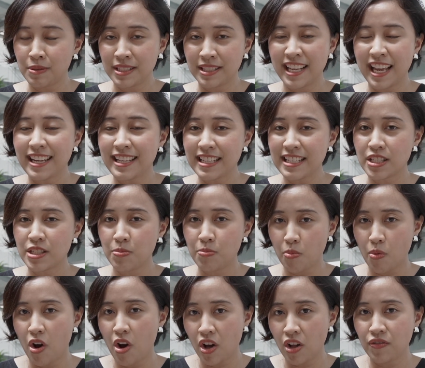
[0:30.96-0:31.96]
getting
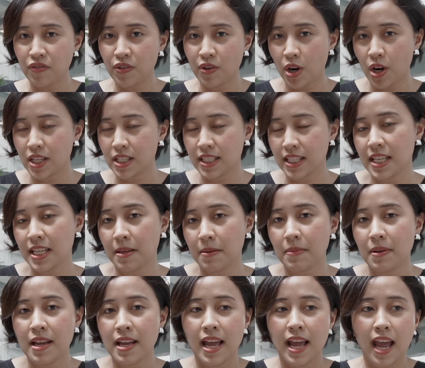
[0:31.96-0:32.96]
small for our team.
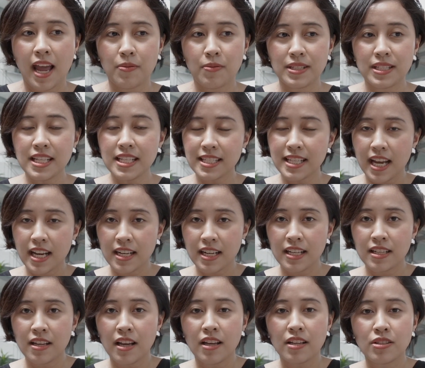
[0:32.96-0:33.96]
And we
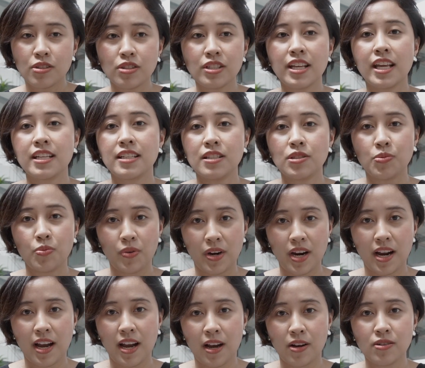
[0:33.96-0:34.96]
decided to take this
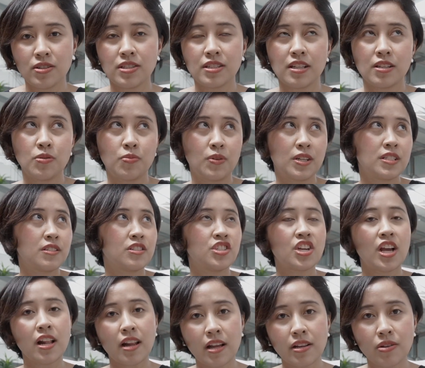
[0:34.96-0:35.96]
warehouse. It was
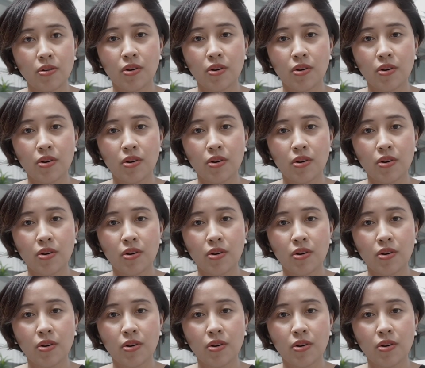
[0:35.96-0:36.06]
Shell and